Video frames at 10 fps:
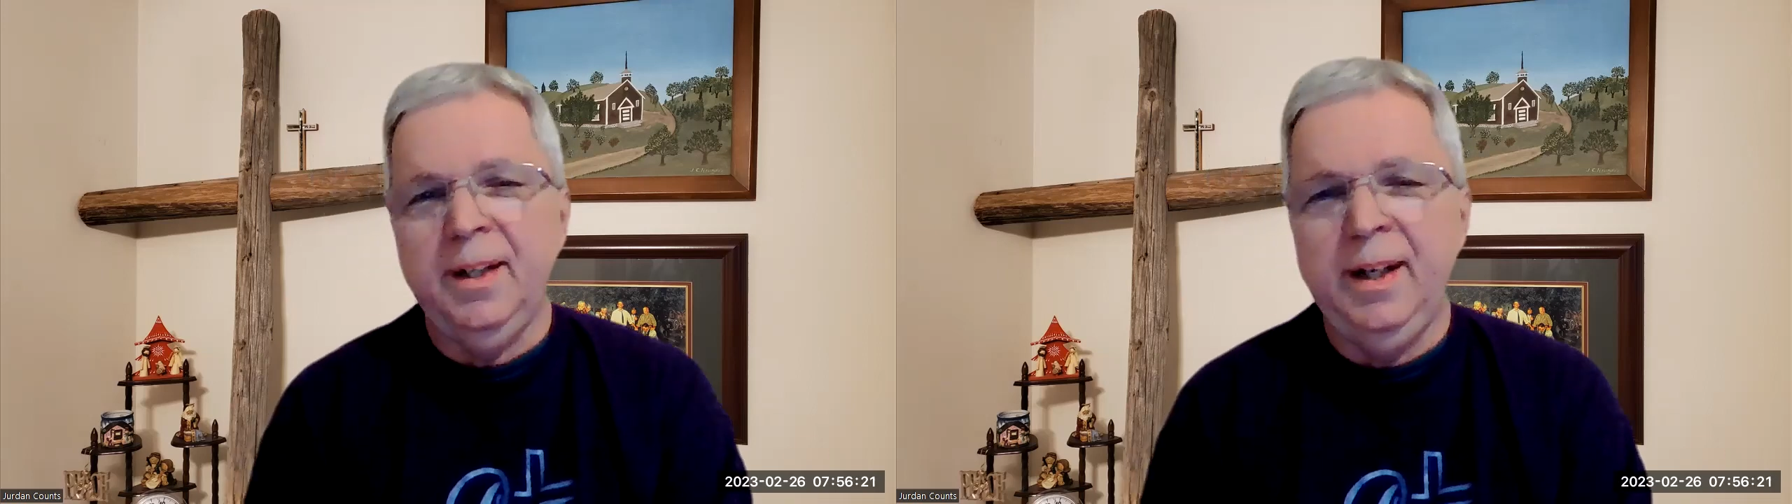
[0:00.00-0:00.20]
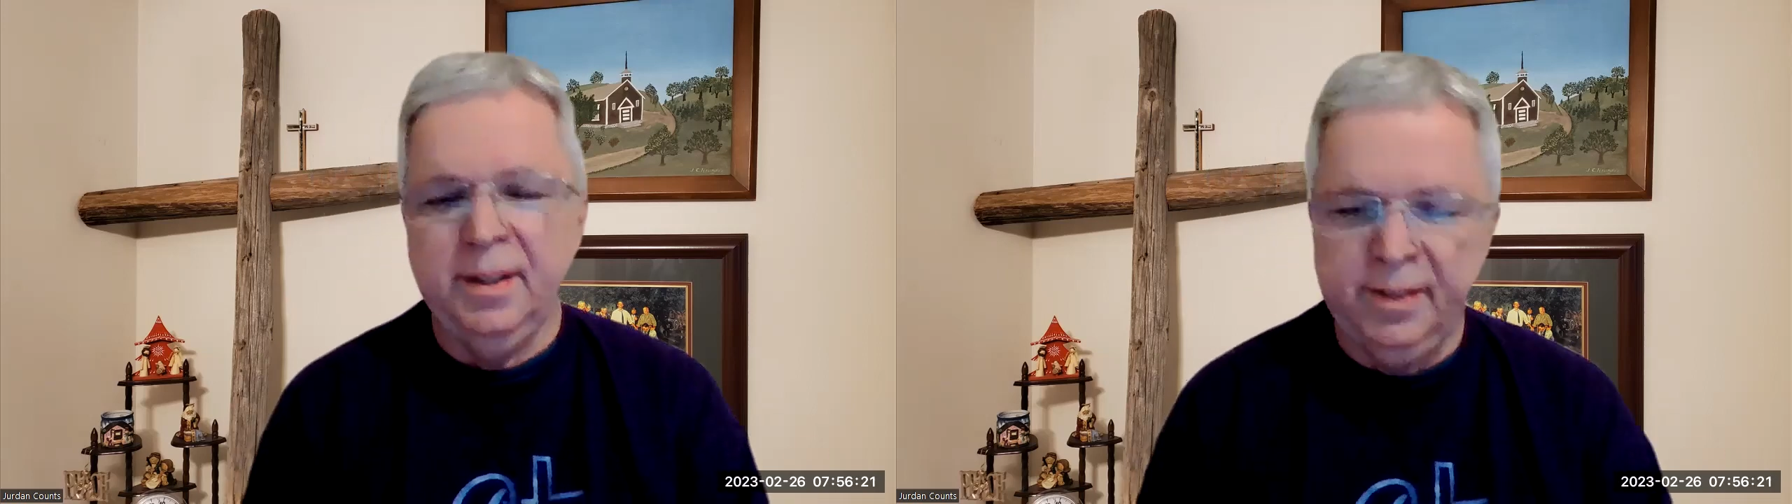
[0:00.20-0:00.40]

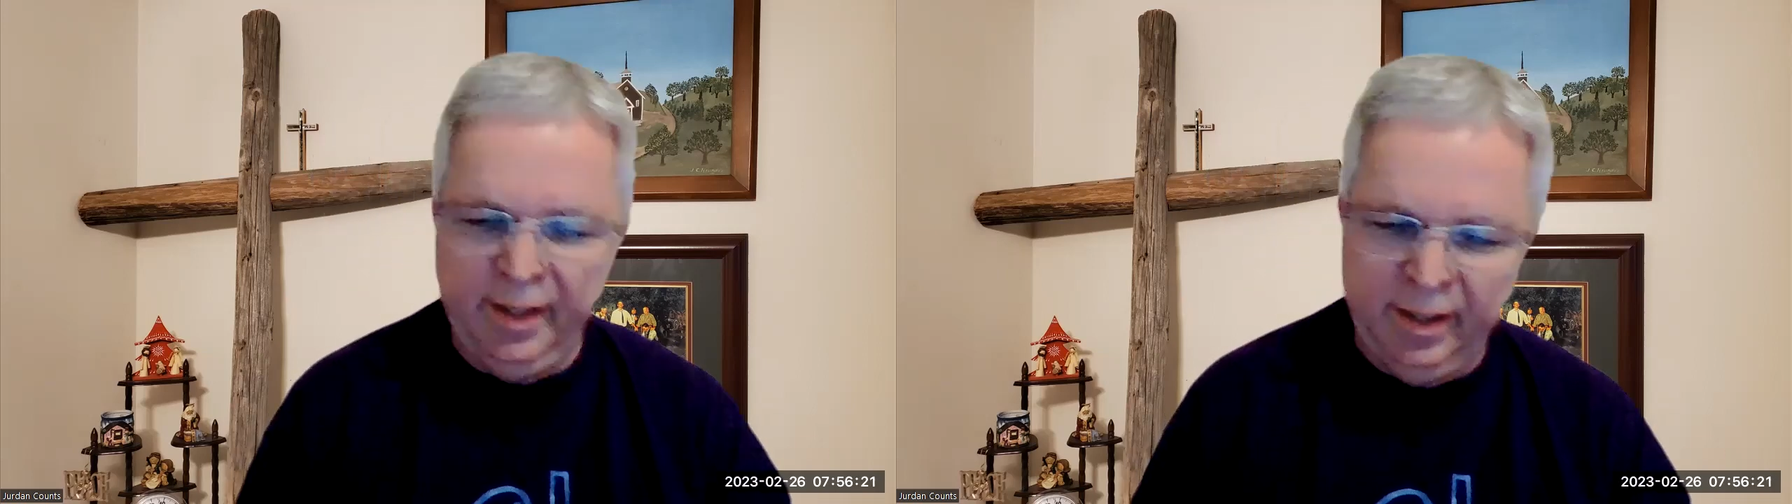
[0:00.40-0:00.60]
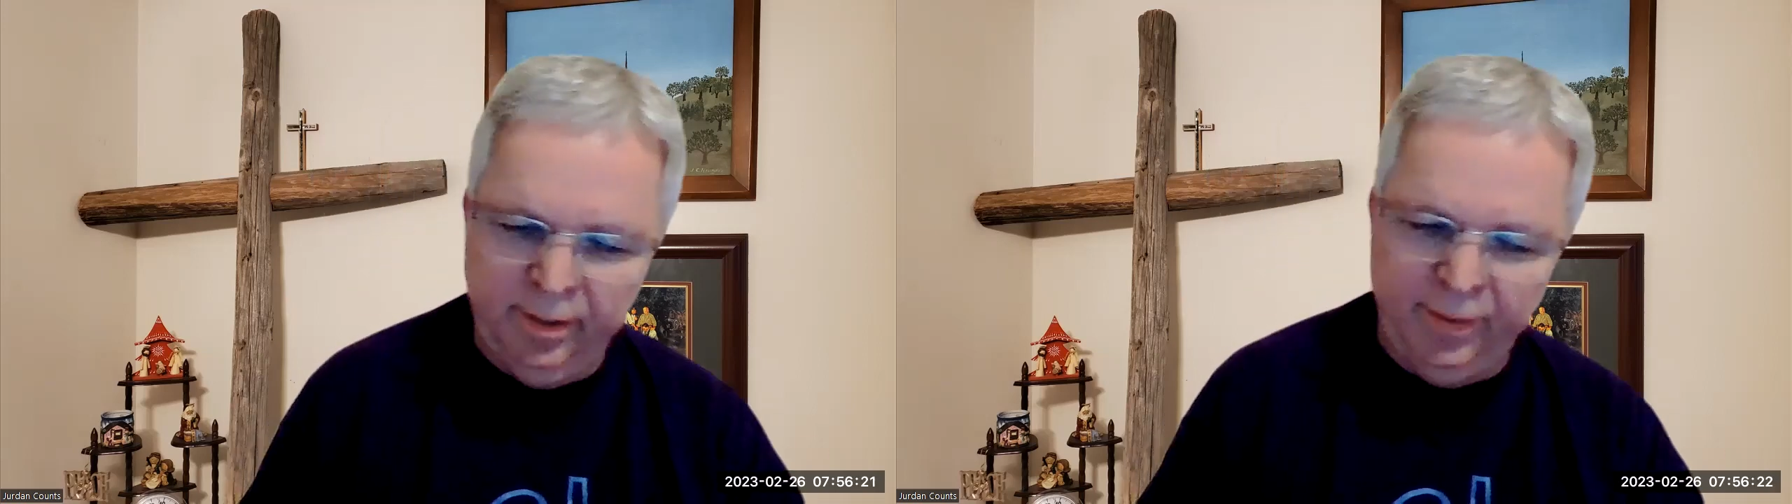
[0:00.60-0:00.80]
And at
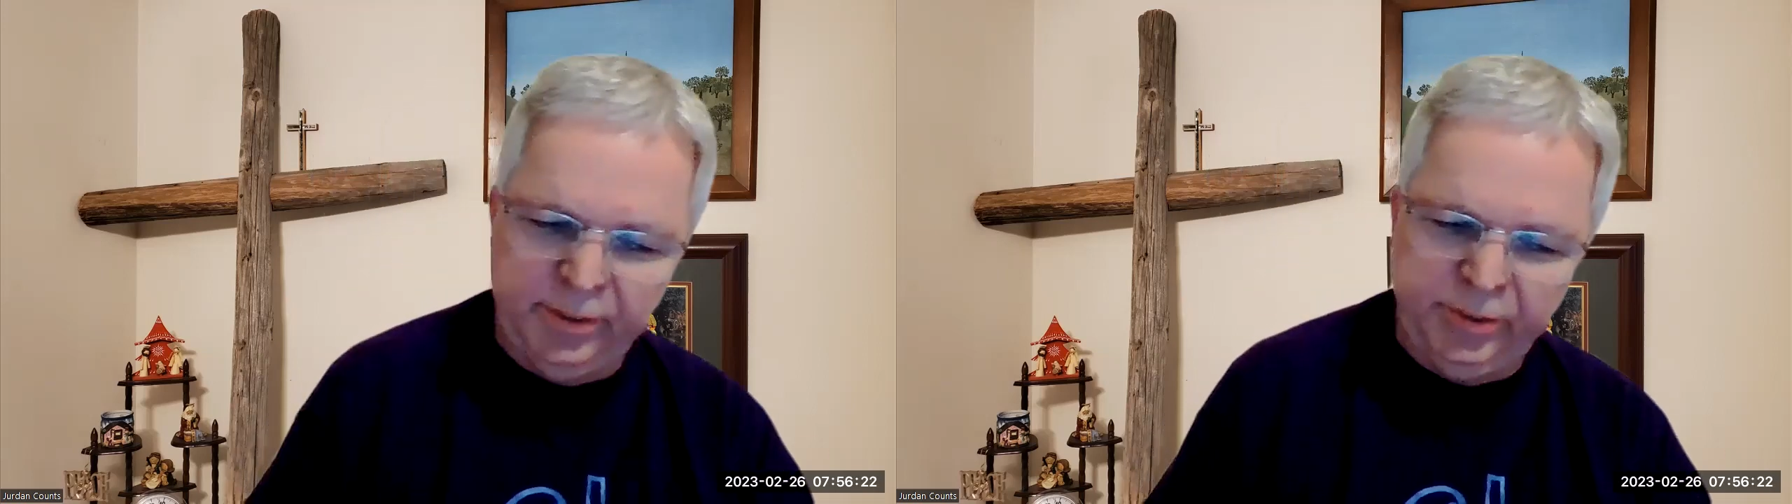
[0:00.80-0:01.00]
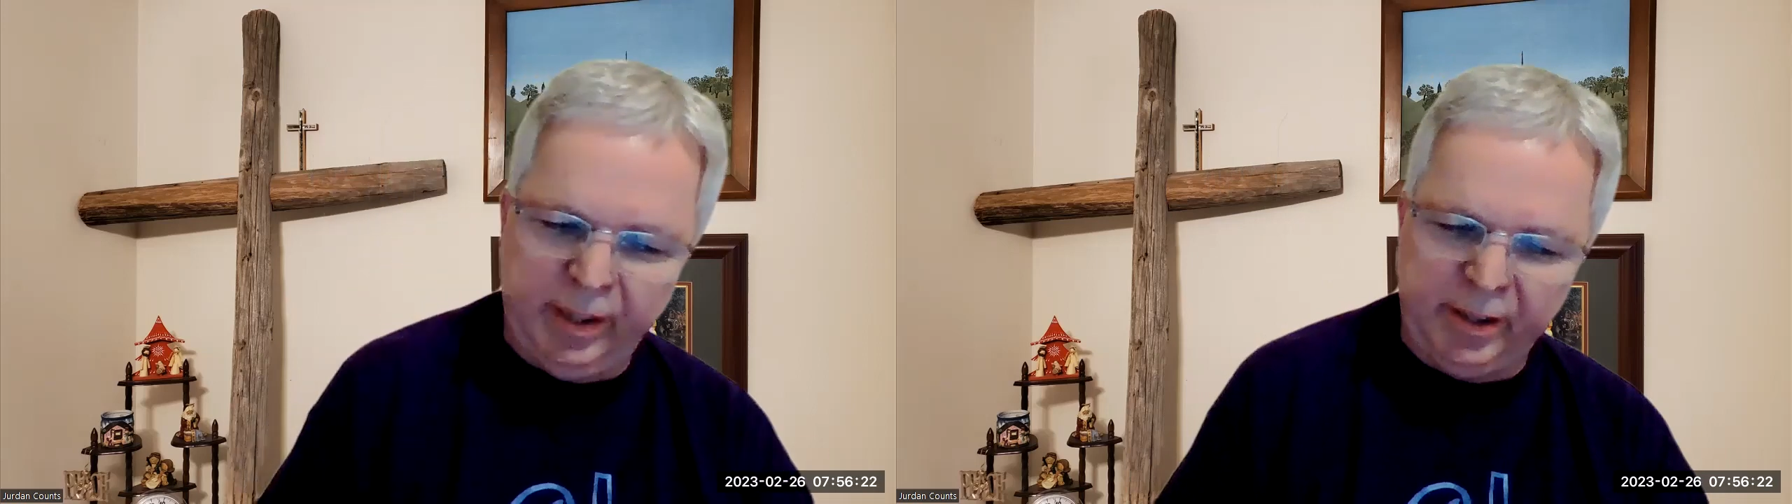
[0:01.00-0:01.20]
the end of this